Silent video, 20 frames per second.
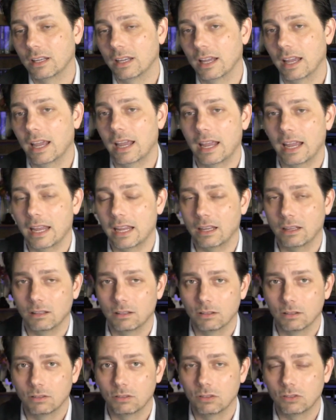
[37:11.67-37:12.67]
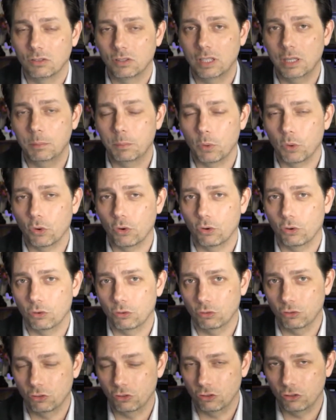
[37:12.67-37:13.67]
a steeper
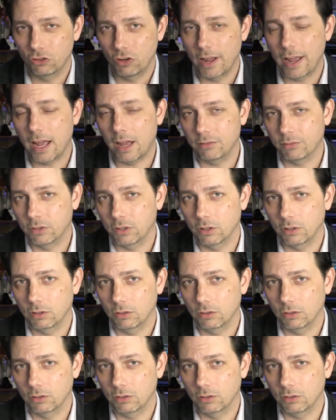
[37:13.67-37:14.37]
shaft